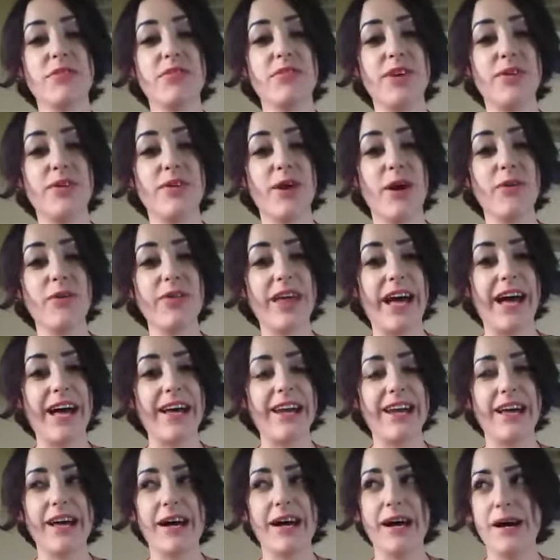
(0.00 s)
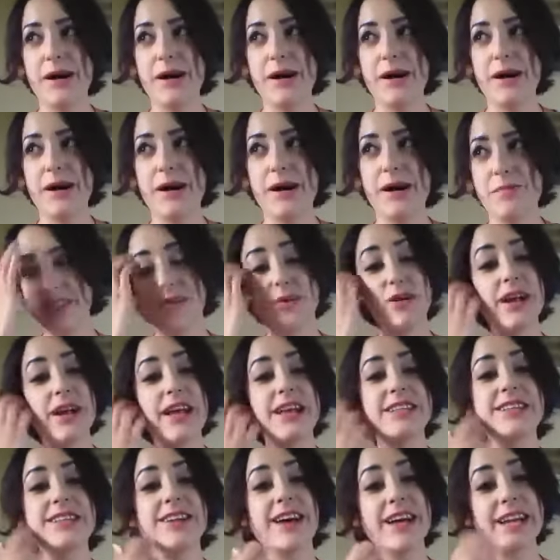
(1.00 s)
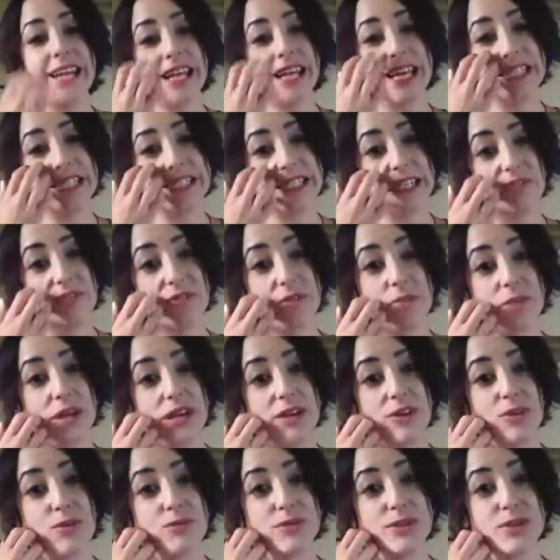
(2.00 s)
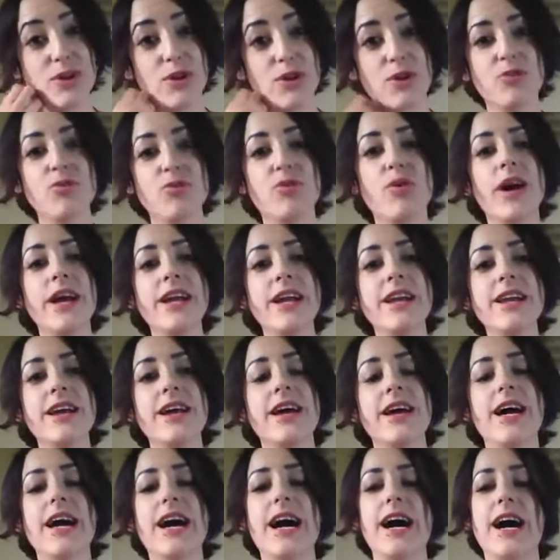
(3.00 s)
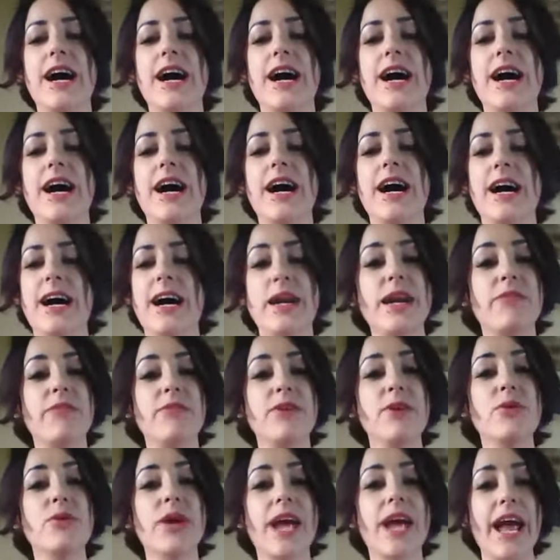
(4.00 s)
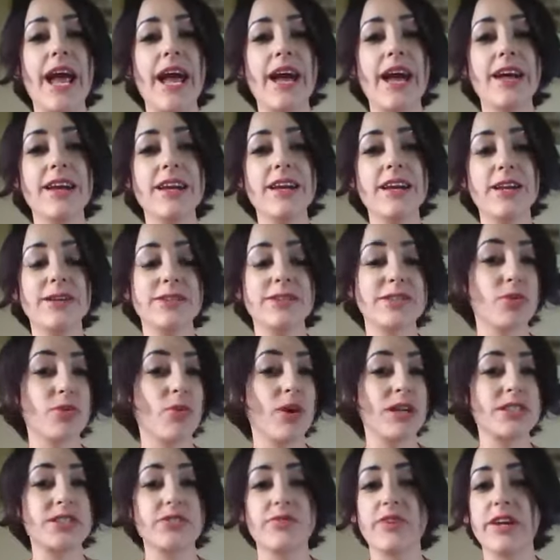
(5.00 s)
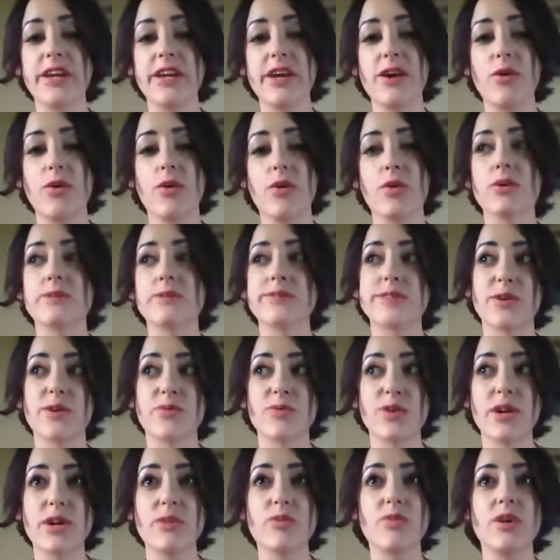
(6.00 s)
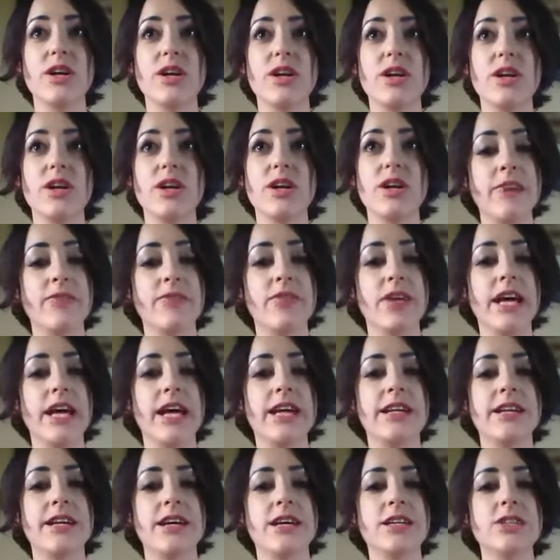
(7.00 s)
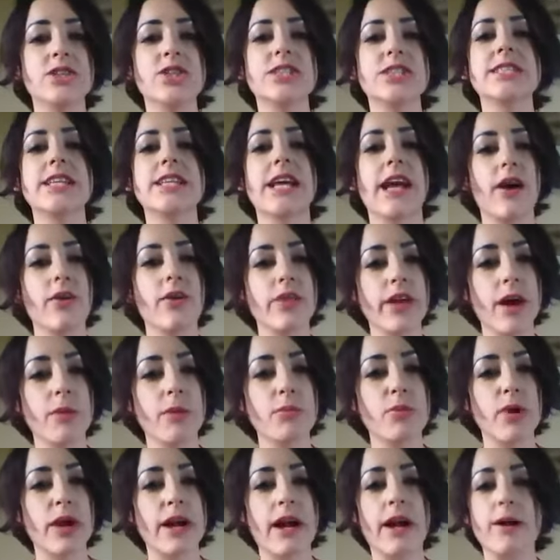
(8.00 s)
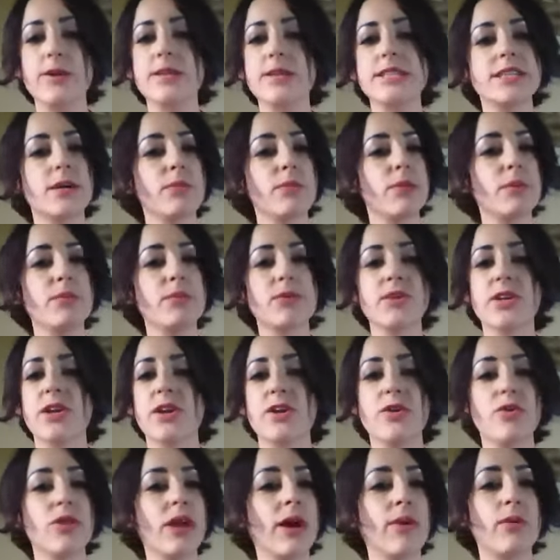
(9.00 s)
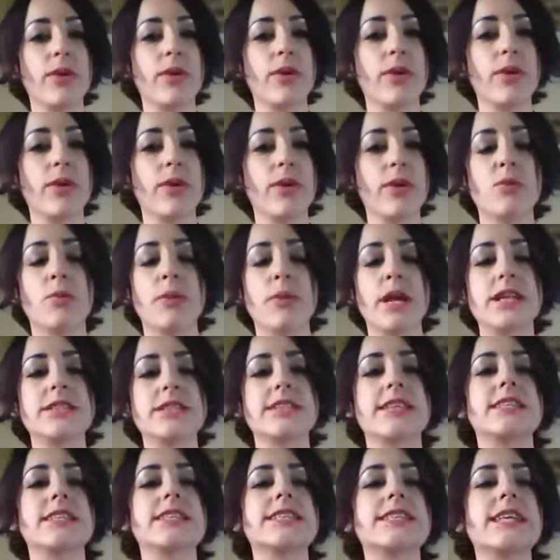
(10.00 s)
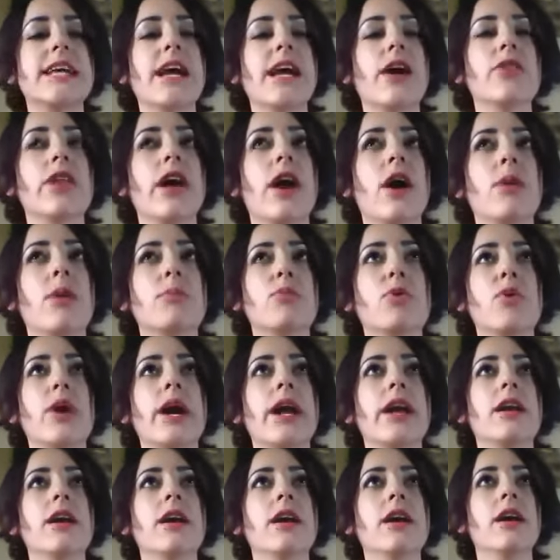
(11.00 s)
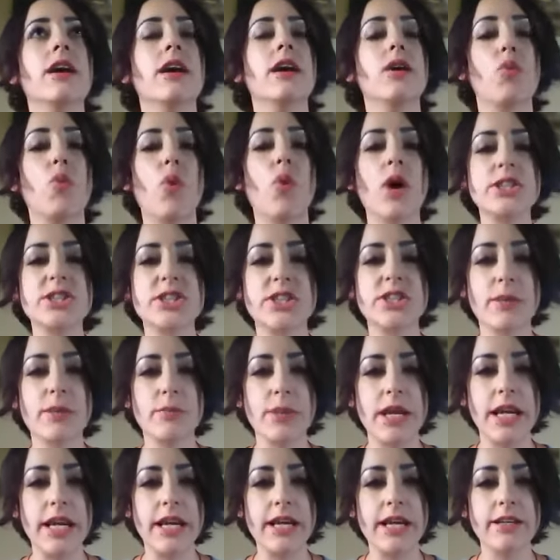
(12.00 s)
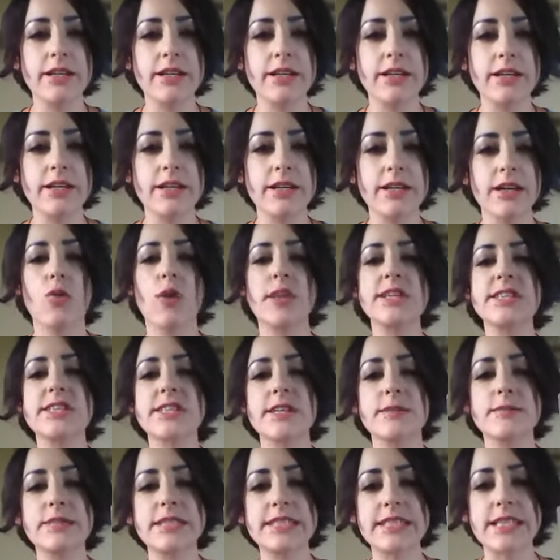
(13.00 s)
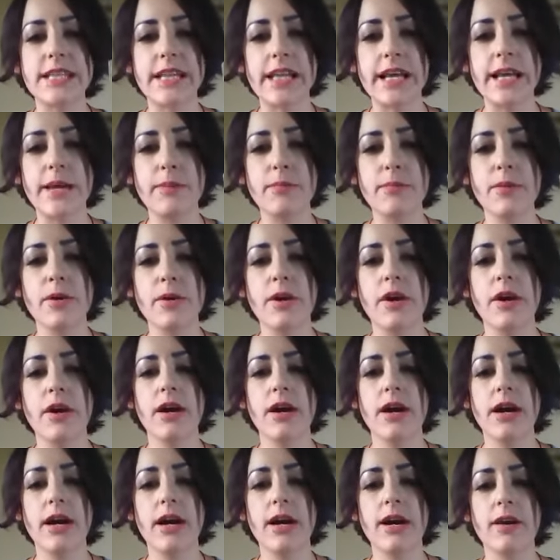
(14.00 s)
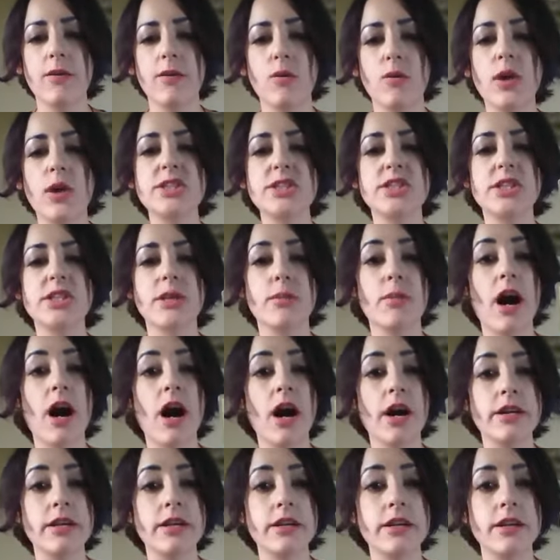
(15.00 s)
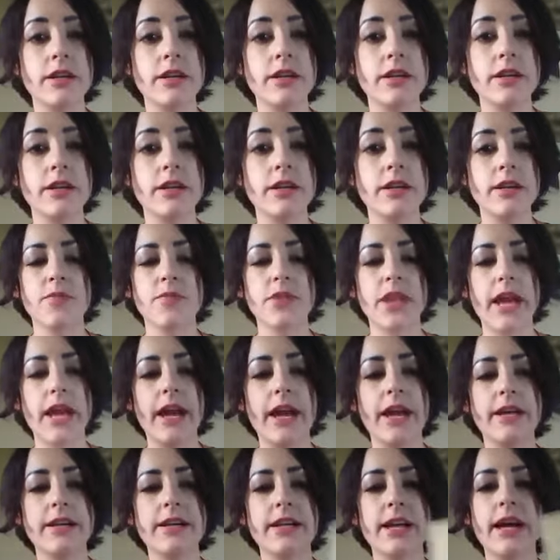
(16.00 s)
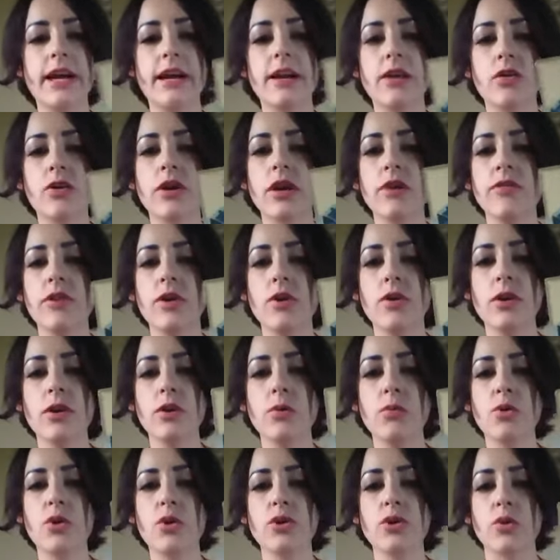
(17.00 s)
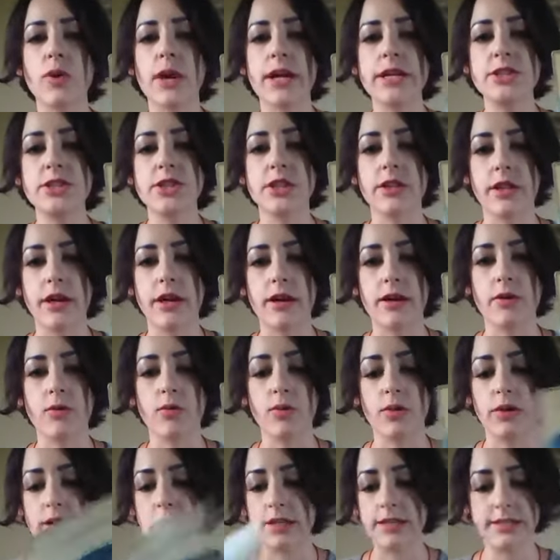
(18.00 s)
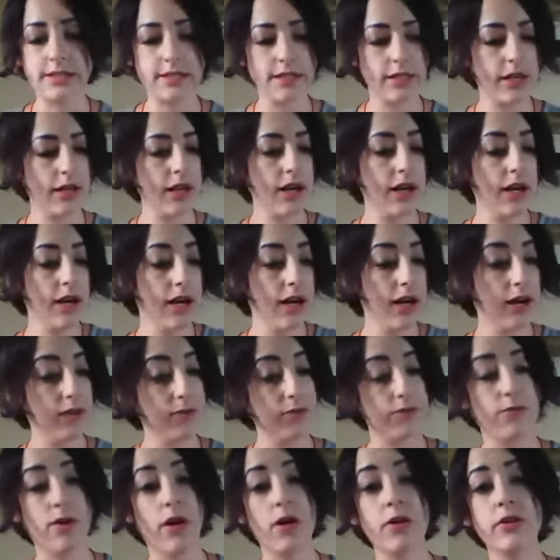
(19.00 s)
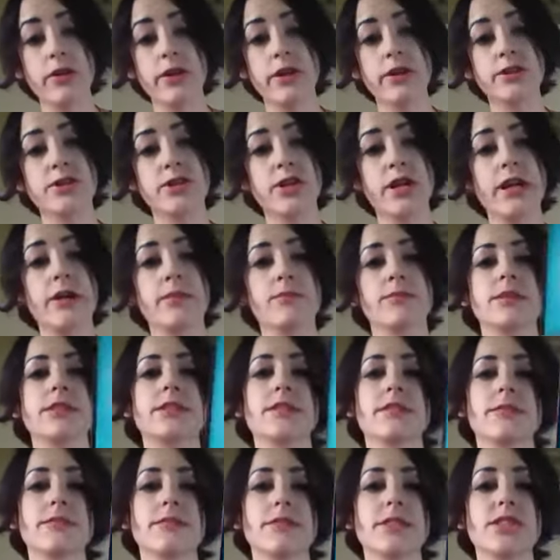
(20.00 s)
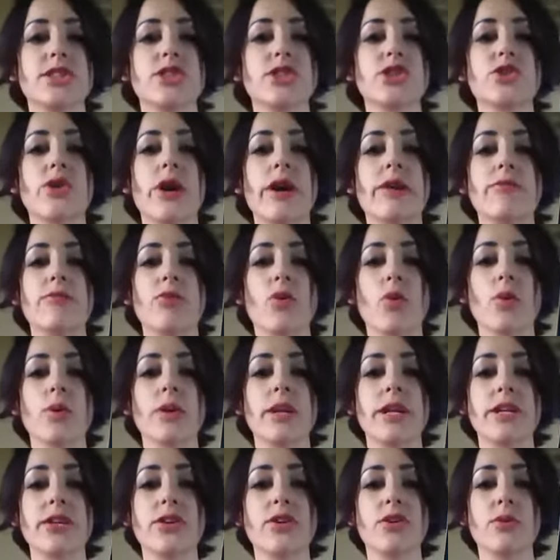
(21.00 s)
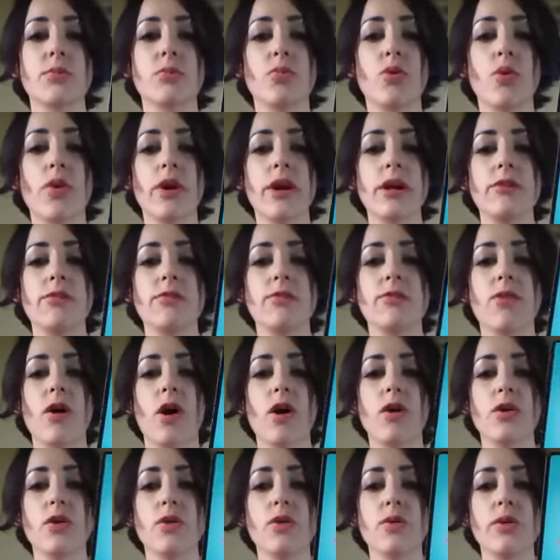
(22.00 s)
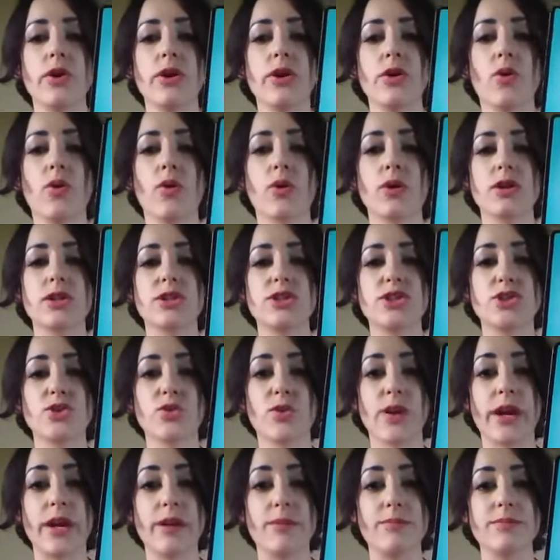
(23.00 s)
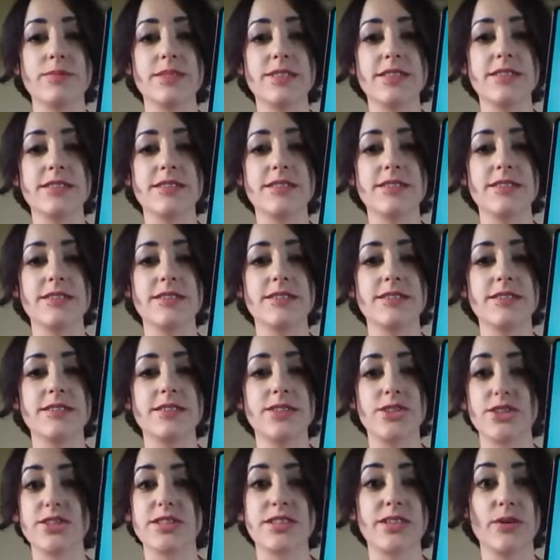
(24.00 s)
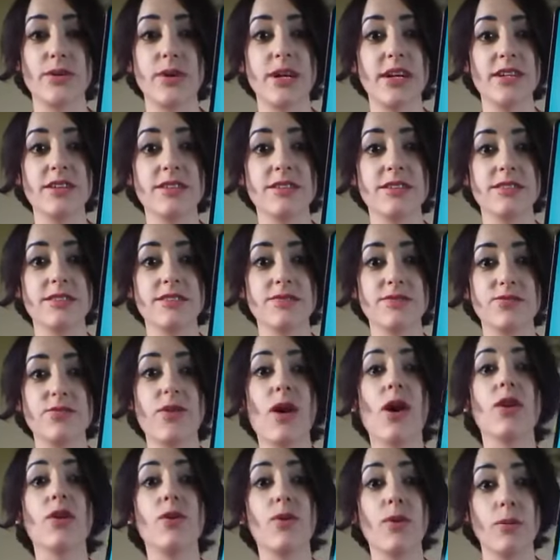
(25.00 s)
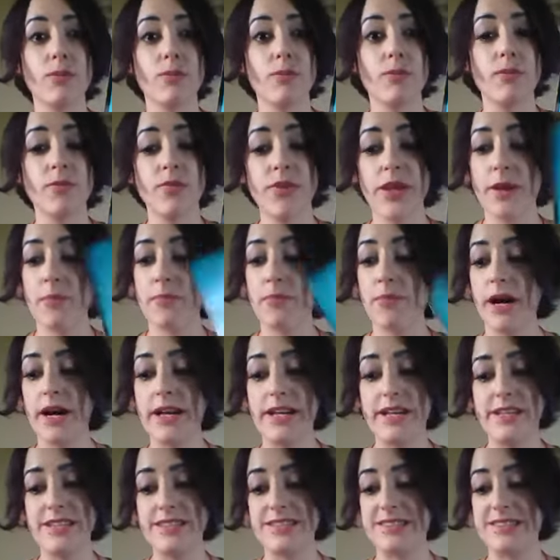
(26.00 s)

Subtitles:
of you know that. So it's not easy for me to observe one. But if you can, you should watch a video or observe one in real life and just see how they operate. I always tell people to do that with animal medicine. See how they operate, watch them eat, watch them sleep, watch them hunt, and it'll give you a little more direction there with this. Follow your dreams. Straightforward and to the point. Follow your dreams. Just do it. Follow them. But